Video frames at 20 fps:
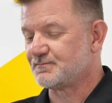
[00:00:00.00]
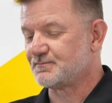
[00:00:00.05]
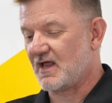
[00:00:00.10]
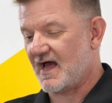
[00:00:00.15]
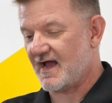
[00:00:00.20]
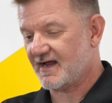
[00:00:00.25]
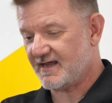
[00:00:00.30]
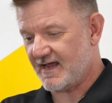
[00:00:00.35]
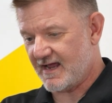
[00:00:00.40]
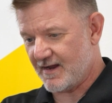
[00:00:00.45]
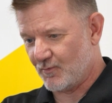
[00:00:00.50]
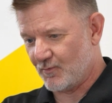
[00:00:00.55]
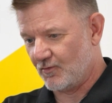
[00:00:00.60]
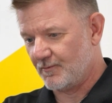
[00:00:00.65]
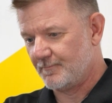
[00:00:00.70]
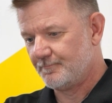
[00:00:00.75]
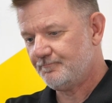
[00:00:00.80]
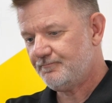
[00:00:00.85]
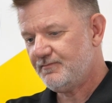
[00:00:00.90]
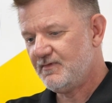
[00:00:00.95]
black
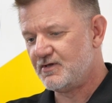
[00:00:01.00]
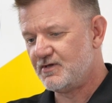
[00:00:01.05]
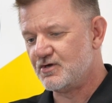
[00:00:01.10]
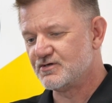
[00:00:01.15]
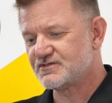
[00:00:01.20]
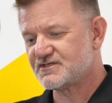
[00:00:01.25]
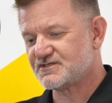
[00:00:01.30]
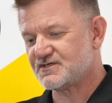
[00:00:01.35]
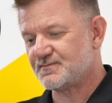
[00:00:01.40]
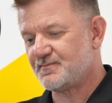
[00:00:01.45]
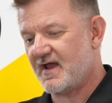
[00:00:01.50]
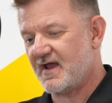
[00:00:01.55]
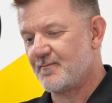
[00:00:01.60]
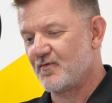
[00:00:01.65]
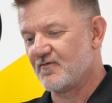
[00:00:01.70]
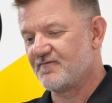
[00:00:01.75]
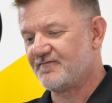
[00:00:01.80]
cable, uses a paper